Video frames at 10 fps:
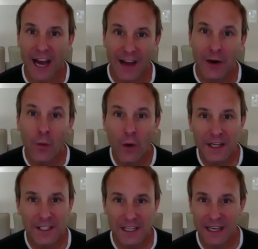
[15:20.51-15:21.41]
I don't want to
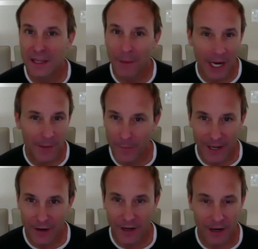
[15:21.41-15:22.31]
see at the bottom of my
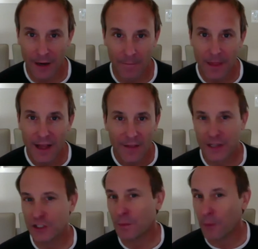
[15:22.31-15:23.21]
intercom that
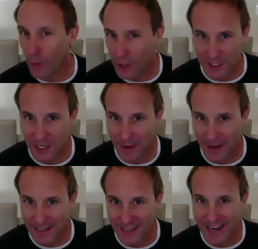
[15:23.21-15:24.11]
support isn't about a
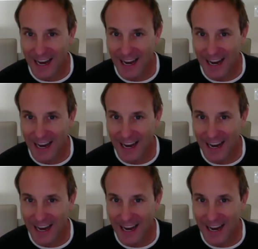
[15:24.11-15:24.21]
day.